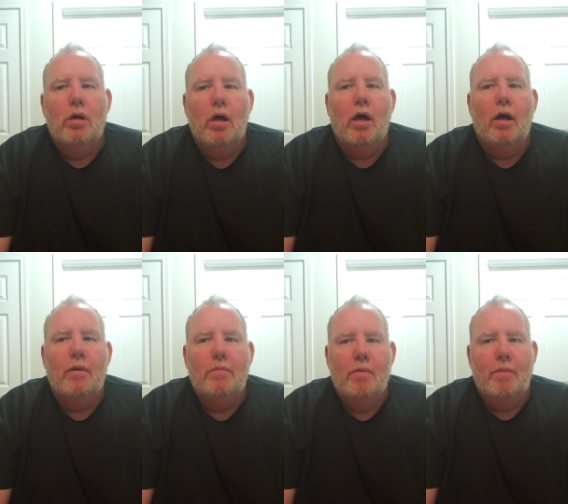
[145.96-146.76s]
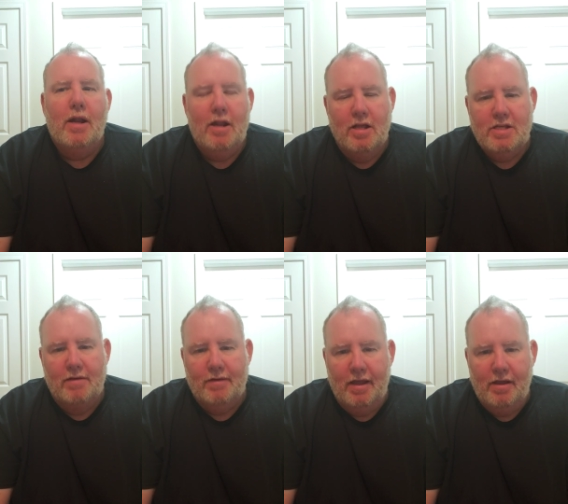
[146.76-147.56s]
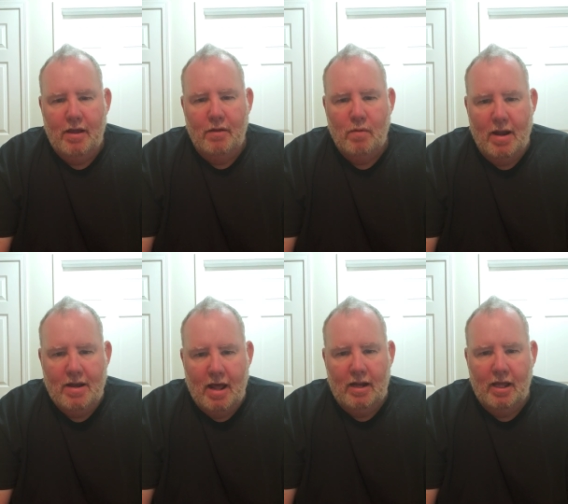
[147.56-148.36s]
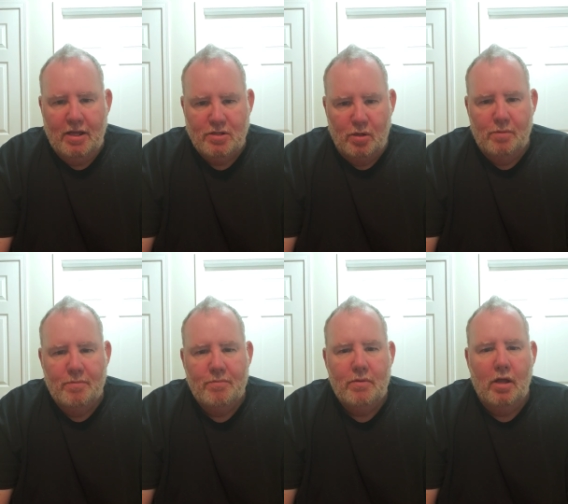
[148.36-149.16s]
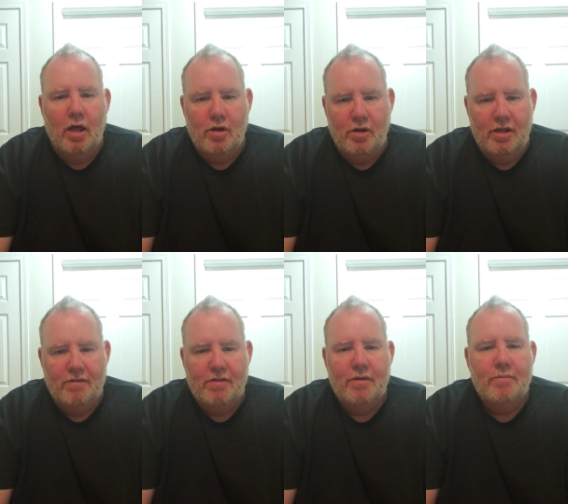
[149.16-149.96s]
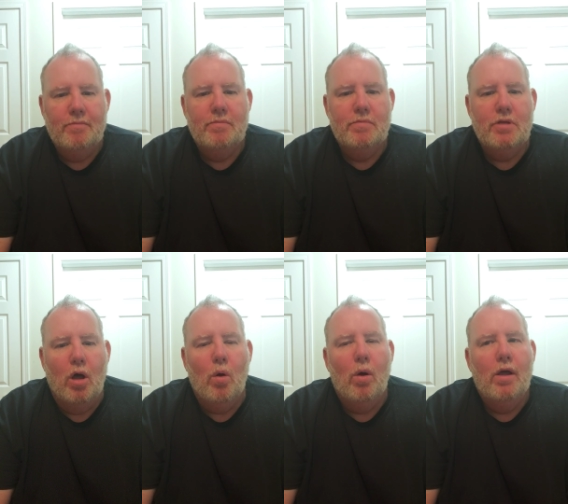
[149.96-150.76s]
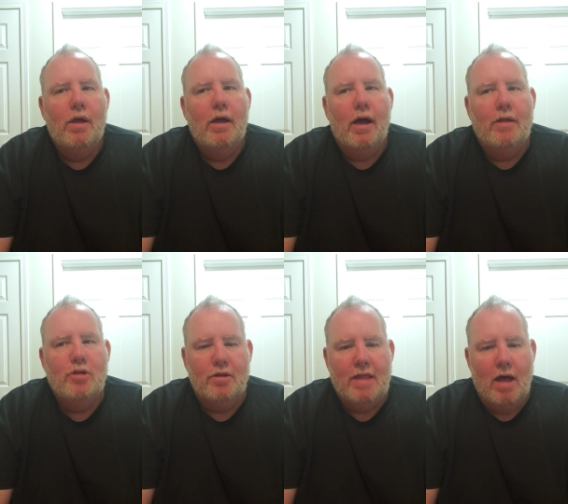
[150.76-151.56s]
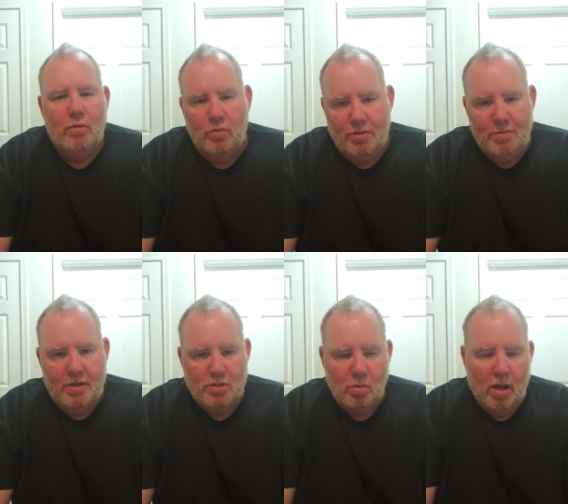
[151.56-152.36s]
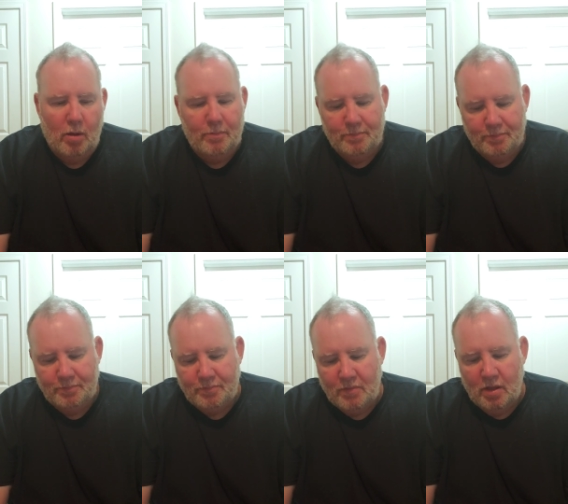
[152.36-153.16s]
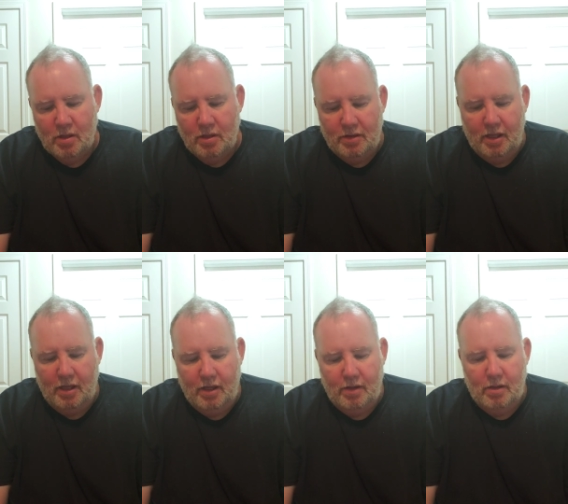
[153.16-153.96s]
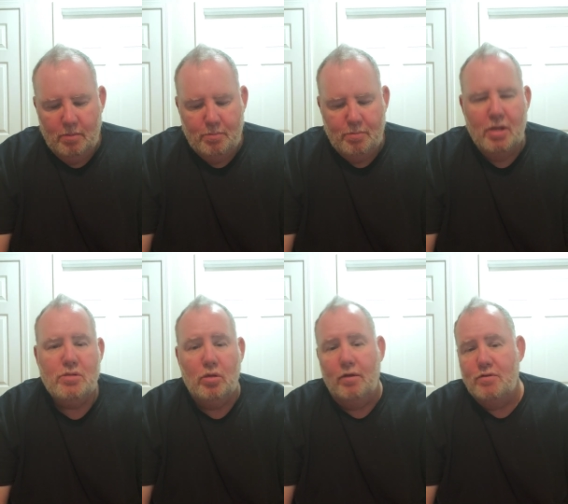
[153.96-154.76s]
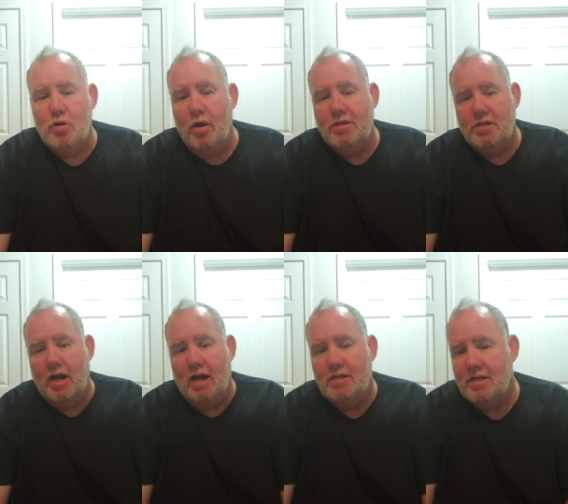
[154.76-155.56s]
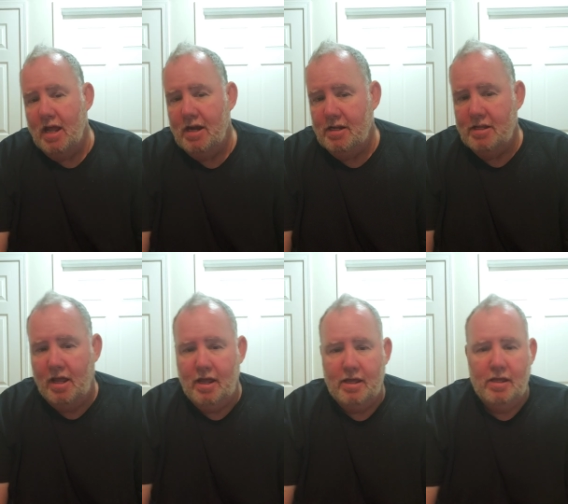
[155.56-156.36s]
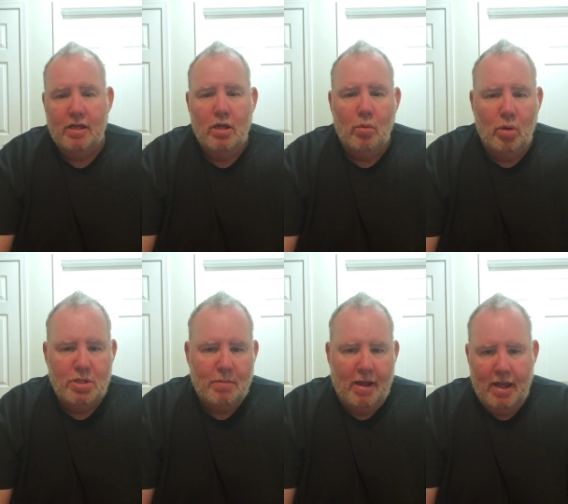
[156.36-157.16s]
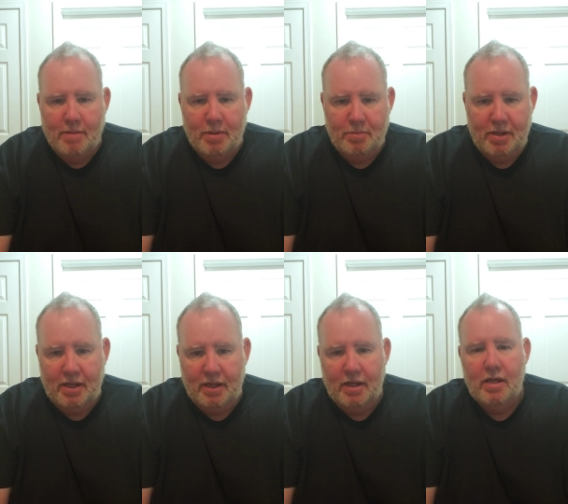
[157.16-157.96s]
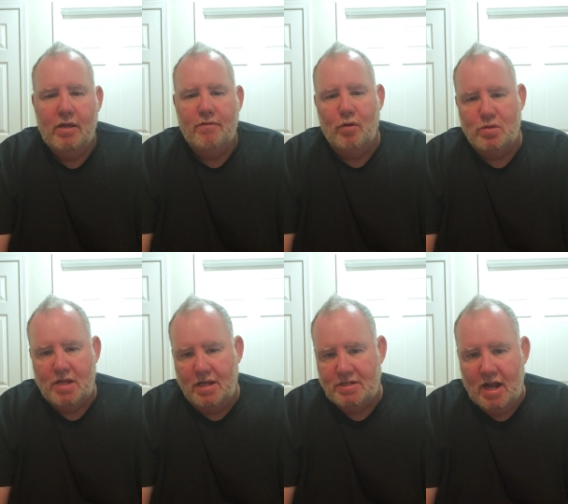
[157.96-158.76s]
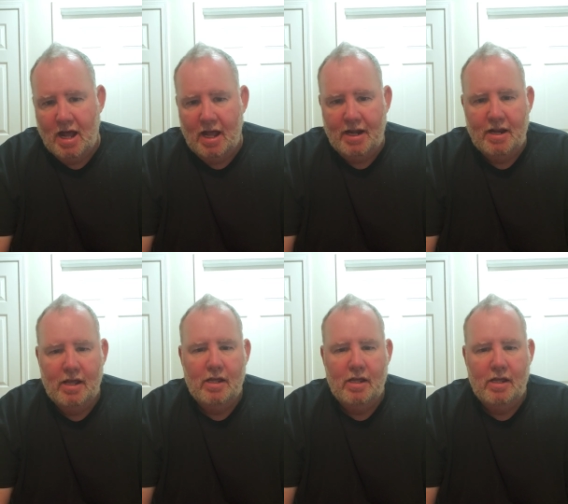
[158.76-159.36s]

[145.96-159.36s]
But it does have a red dot laser underneath. So I took that one with me as well. The pistol of choice that I decided to take was my M&P full-size 9.